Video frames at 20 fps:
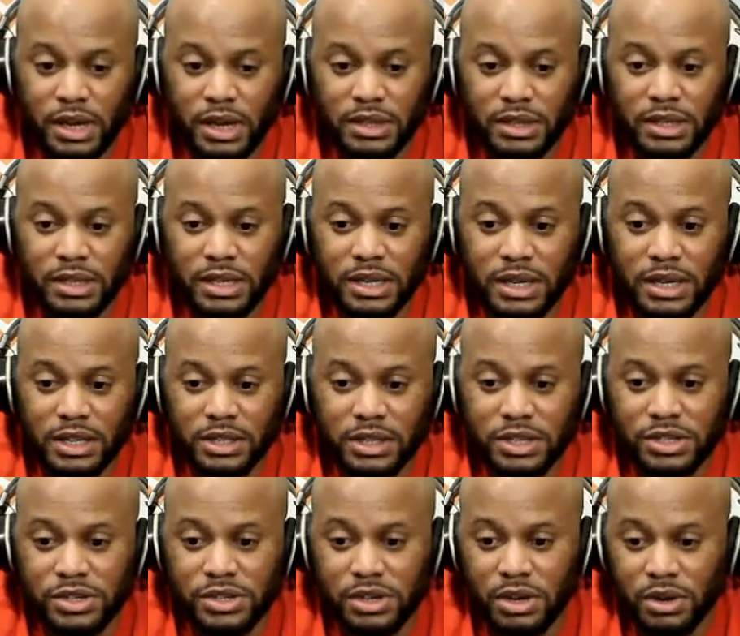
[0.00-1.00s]
I think in
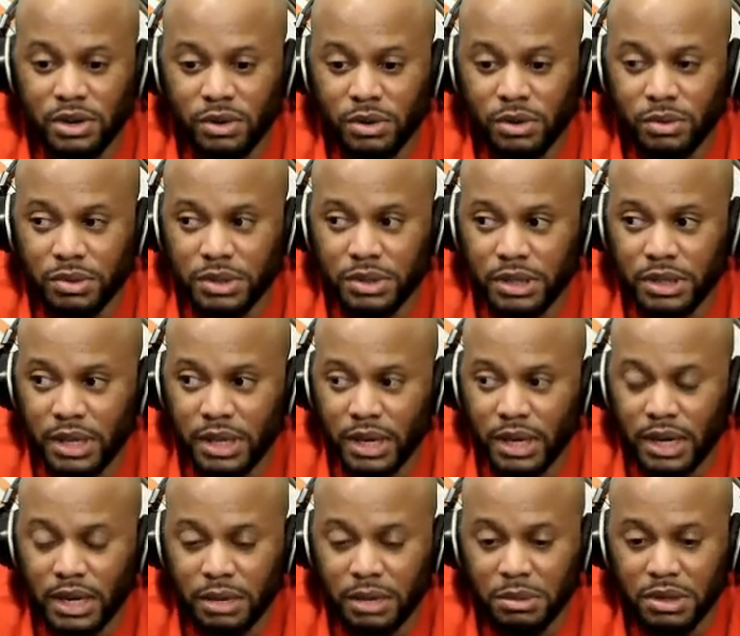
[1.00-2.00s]
this era with the
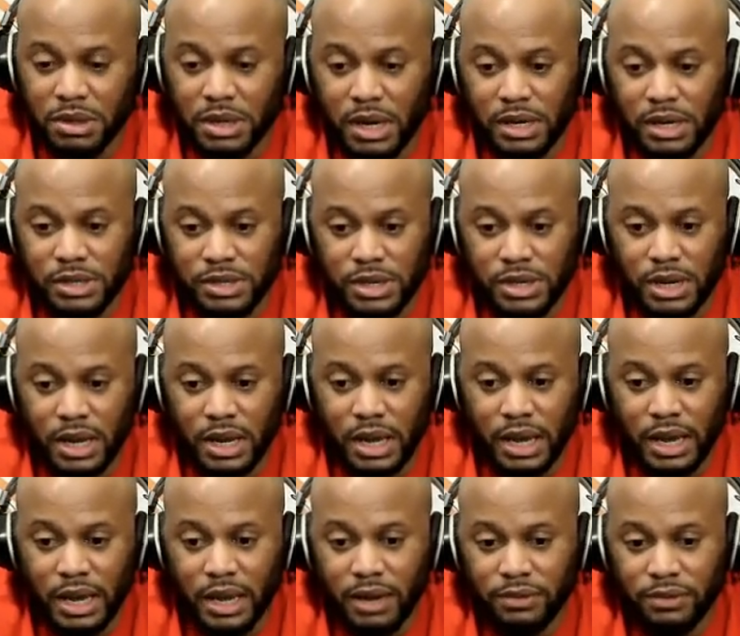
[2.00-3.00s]
game and knowledge that I
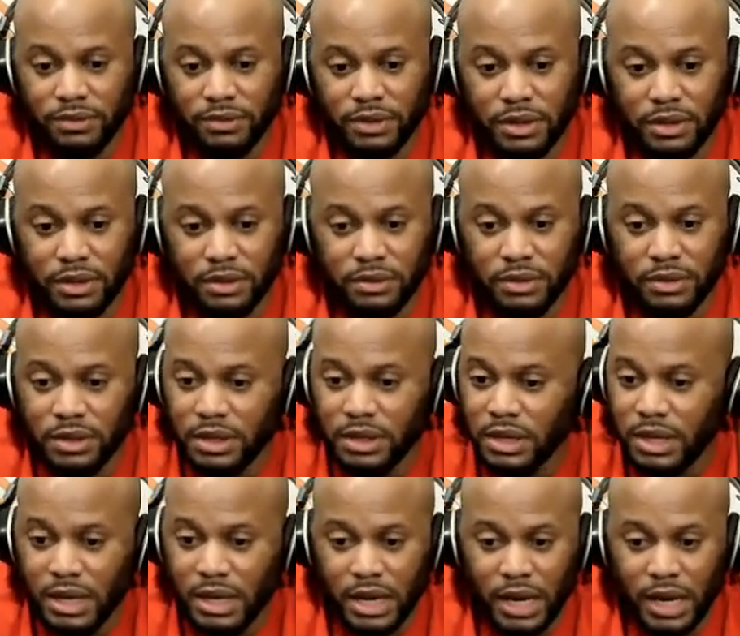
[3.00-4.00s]
have now,
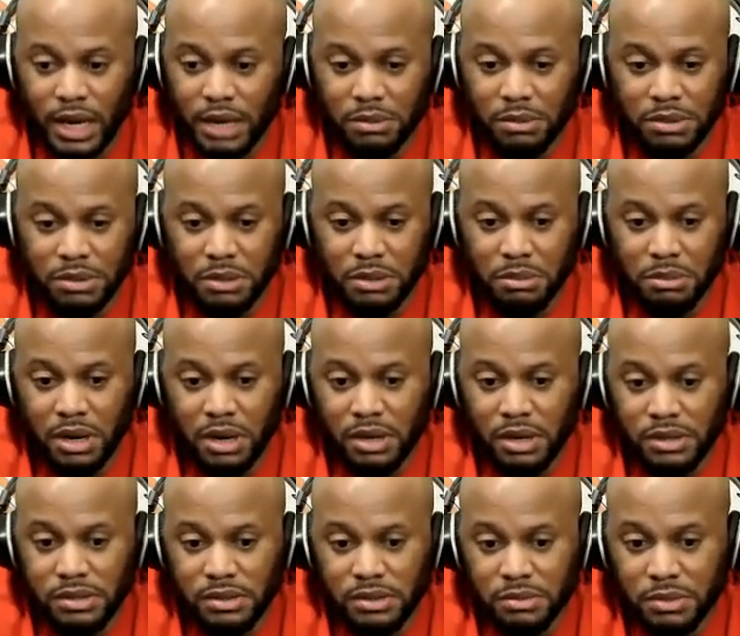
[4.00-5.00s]
I'd be a
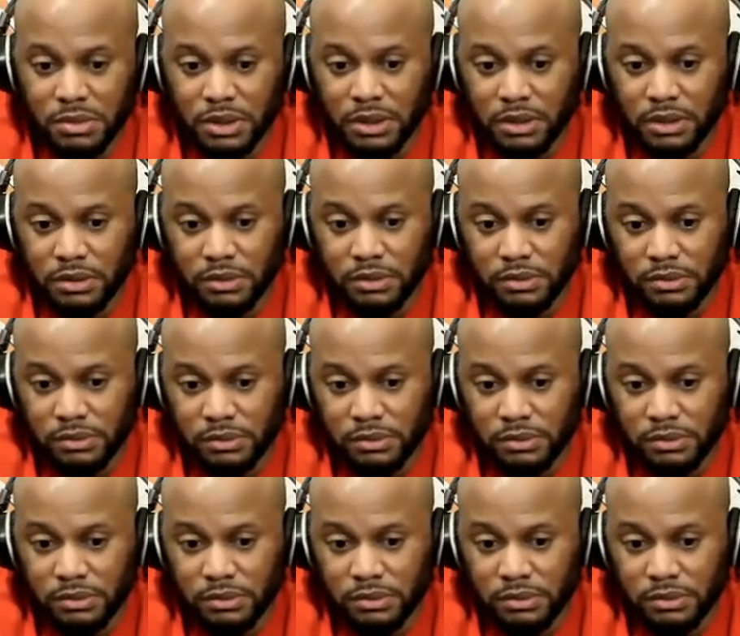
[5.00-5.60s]
monster, man.